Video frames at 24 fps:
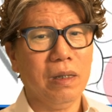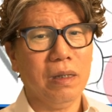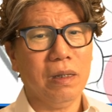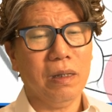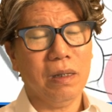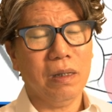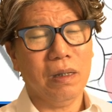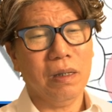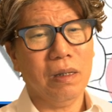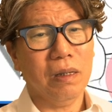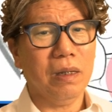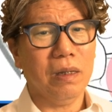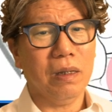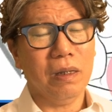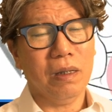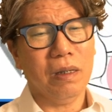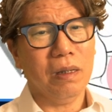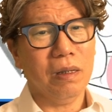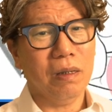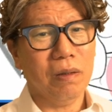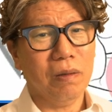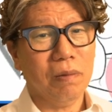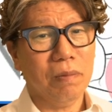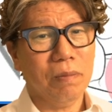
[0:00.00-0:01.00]
it?
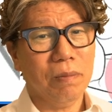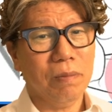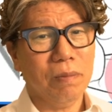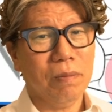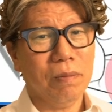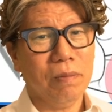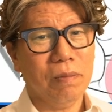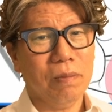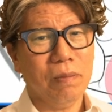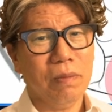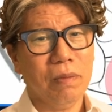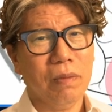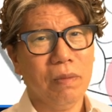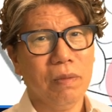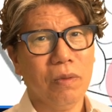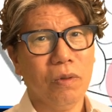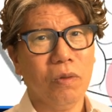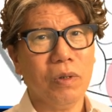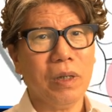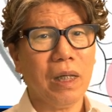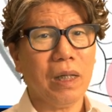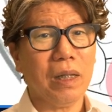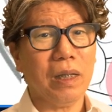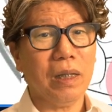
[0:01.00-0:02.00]

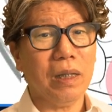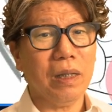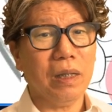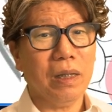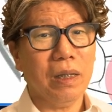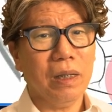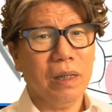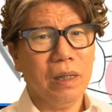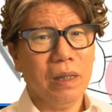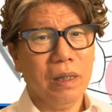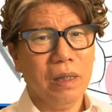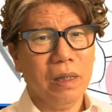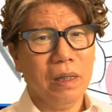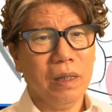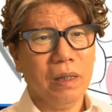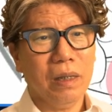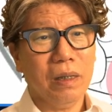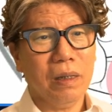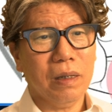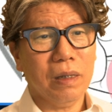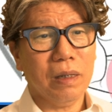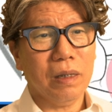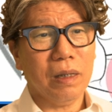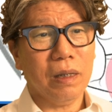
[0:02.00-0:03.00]
From the patient's
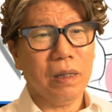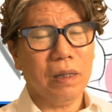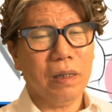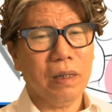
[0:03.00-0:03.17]
perspective,